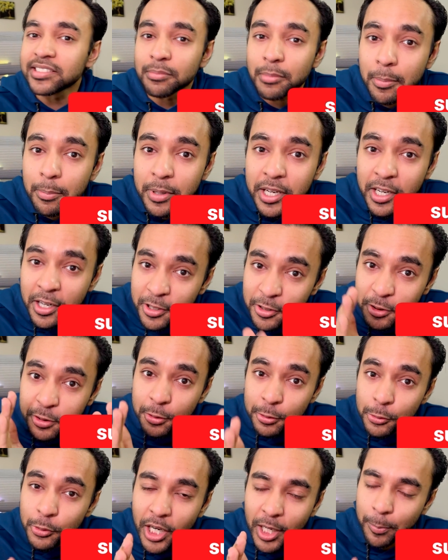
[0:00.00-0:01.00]
a member, you
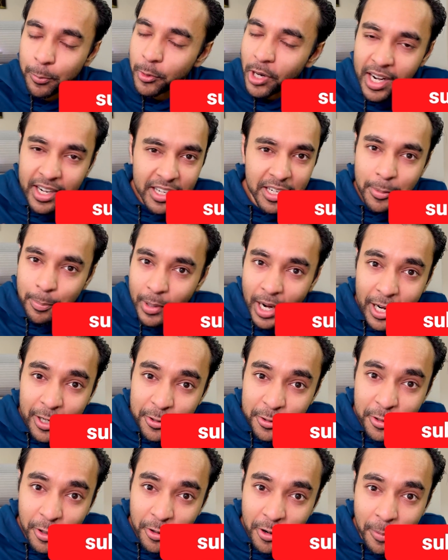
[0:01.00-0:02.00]
do get priority reply
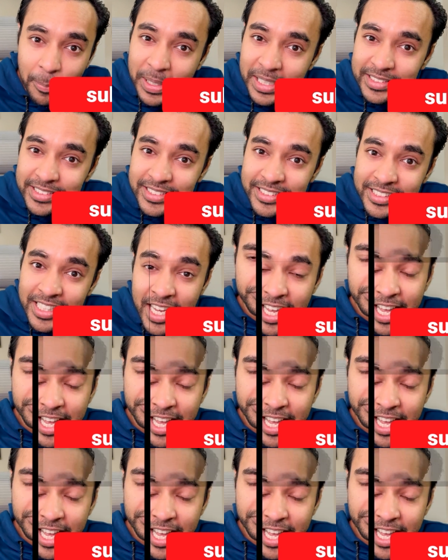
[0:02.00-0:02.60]
to your comments.